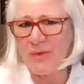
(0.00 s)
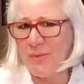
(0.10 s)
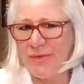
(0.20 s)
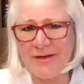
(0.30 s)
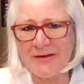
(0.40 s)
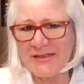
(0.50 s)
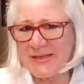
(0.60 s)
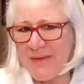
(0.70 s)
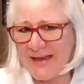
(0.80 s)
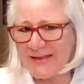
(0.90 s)
They're
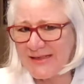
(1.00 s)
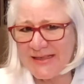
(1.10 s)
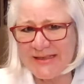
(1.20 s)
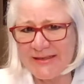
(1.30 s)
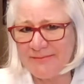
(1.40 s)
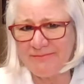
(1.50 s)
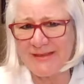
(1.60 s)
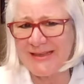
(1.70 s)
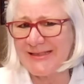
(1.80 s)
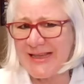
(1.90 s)
expecting
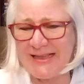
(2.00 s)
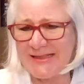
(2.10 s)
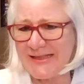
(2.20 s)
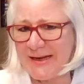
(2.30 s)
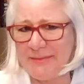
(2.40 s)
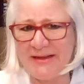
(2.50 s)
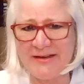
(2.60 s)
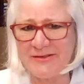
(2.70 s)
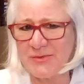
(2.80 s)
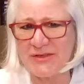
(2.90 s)
10
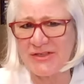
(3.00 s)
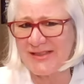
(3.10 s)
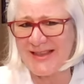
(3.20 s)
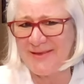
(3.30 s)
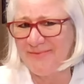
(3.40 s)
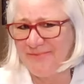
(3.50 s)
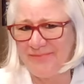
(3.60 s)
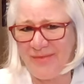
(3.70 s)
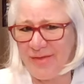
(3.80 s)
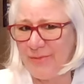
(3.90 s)
centimeters, which is like
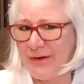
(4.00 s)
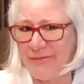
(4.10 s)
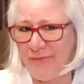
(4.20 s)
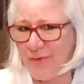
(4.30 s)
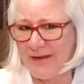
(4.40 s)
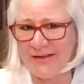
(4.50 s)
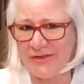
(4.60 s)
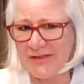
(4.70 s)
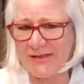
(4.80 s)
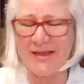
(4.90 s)
3 or 4
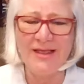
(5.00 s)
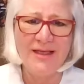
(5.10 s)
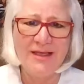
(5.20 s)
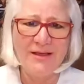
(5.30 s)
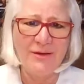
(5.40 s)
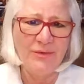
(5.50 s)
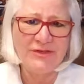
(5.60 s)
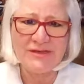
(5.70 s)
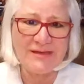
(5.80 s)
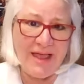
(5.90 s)
inches,
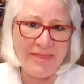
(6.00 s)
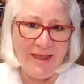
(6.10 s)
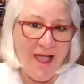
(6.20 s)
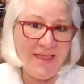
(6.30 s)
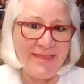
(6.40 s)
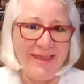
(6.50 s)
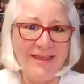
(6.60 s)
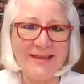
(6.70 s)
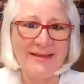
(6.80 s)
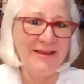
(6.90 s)
which is nothing, I
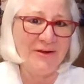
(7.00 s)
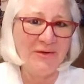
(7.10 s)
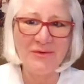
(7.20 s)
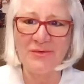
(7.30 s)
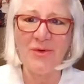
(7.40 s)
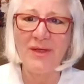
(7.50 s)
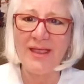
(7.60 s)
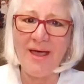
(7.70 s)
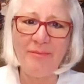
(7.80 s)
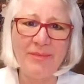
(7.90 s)
think, you know, growing
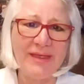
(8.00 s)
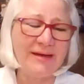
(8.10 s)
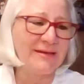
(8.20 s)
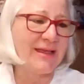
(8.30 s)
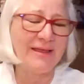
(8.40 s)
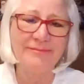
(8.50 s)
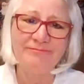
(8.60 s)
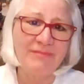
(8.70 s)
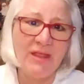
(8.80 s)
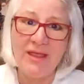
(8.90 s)
up. And
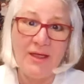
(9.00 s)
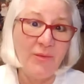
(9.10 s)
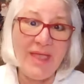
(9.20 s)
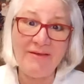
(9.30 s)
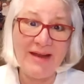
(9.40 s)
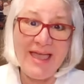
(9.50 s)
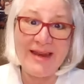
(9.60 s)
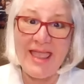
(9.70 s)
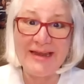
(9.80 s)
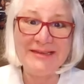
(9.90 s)
we haven't
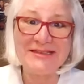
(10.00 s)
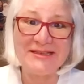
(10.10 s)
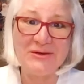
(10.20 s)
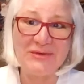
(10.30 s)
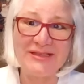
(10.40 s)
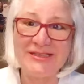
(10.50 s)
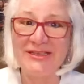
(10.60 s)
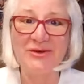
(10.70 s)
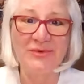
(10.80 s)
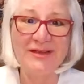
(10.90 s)
had any snow this
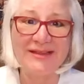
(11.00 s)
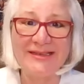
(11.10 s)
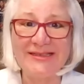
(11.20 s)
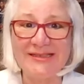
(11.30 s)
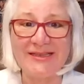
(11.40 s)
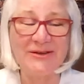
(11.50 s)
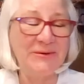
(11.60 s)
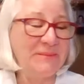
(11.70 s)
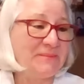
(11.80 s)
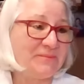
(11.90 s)
year, really, so